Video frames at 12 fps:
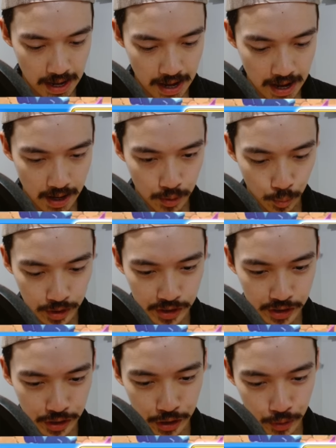And we're
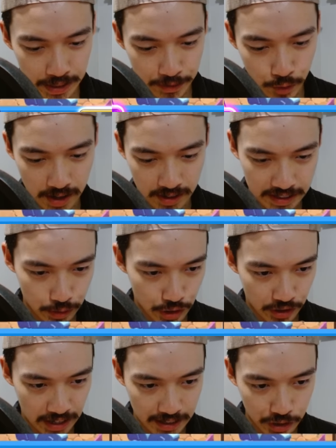just going to go Evil
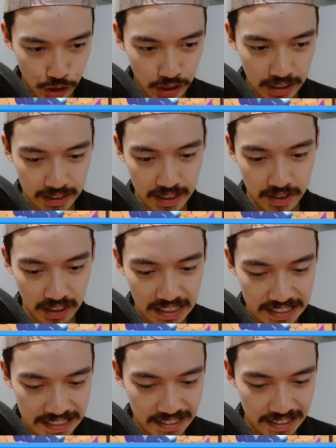Executioner, guys. Look at this,
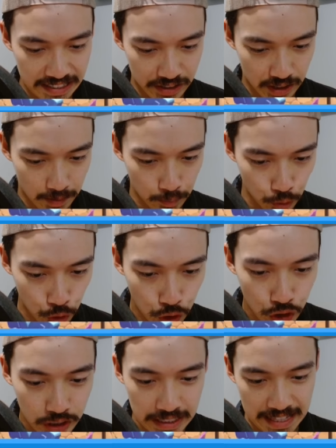clean things up.
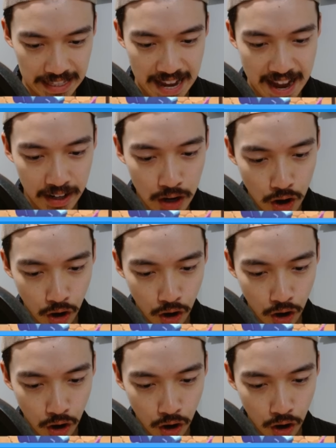Look at that.